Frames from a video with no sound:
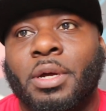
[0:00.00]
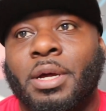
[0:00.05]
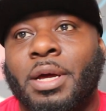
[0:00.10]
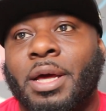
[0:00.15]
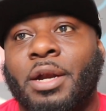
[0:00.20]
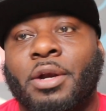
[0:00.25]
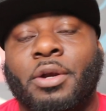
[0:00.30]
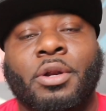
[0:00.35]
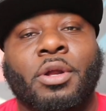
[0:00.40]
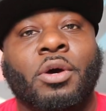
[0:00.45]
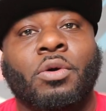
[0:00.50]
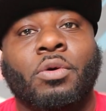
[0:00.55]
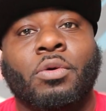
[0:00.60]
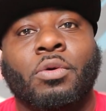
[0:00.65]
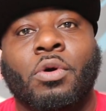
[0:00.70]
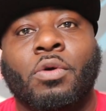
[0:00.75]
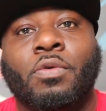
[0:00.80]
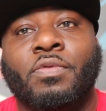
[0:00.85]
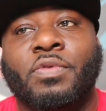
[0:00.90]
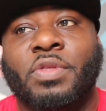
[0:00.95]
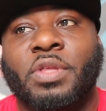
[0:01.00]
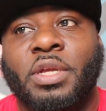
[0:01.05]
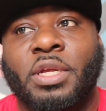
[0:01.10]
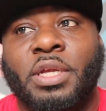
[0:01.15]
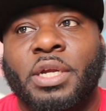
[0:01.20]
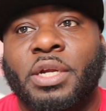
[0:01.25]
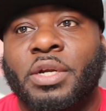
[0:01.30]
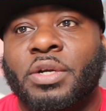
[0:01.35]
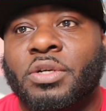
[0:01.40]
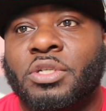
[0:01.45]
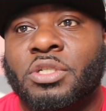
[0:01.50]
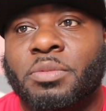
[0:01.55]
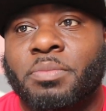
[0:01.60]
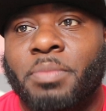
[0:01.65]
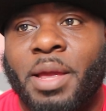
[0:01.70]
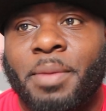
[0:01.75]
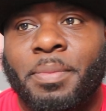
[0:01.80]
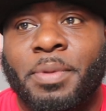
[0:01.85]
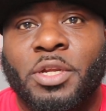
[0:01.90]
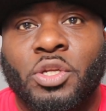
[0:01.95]
I don't know, over the years,
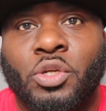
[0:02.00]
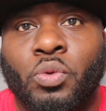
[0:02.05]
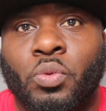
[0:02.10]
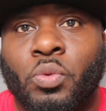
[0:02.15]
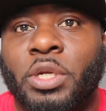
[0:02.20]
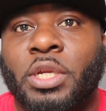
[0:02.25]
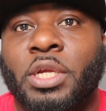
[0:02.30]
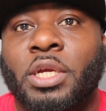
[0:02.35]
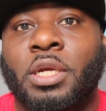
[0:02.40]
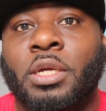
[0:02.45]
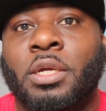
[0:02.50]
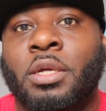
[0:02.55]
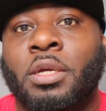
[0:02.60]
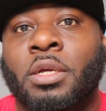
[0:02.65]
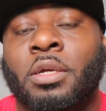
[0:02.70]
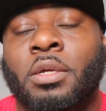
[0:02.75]
maybe twenty